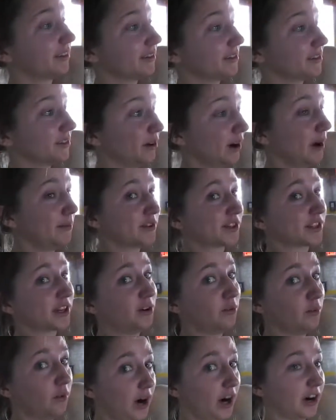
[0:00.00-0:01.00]
So I'm just going
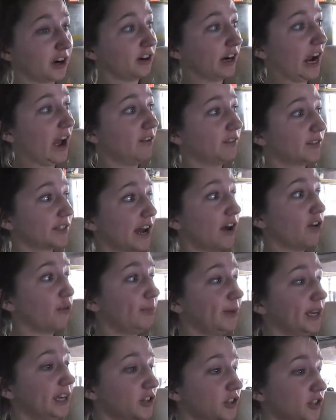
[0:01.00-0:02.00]
to walk around
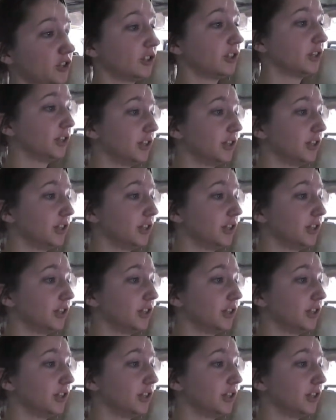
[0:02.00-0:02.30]
South Beach